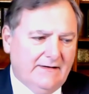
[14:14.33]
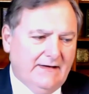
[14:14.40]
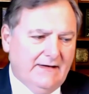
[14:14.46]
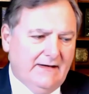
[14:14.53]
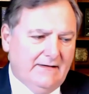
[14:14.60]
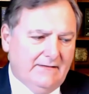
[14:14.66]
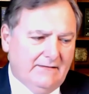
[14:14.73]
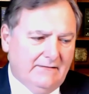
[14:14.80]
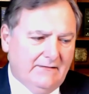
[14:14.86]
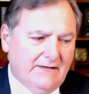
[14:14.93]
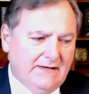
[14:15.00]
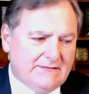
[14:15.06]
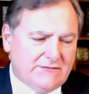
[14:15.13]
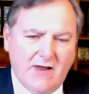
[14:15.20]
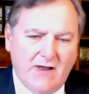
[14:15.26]
then
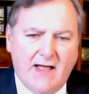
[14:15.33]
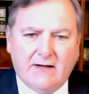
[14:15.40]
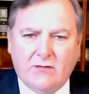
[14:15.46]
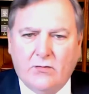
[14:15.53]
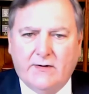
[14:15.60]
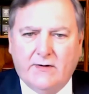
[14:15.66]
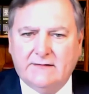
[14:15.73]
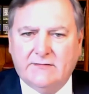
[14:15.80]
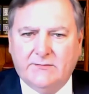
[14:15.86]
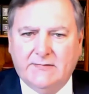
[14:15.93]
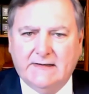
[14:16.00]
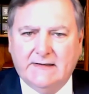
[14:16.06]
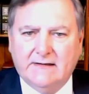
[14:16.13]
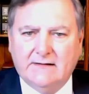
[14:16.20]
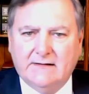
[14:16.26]
it's not going to
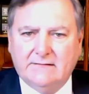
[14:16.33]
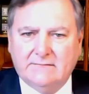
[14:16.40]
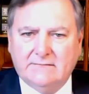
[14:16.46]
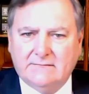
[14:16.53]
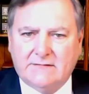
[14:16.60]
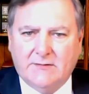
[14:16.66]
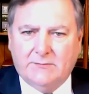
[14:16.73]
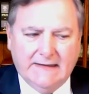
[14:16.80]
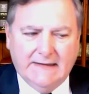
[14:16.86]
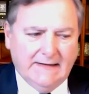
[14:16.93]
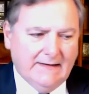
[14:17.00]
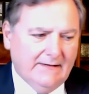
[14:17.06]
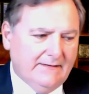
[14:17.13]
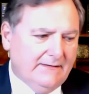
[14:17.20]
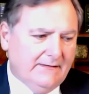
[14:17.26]
be completed.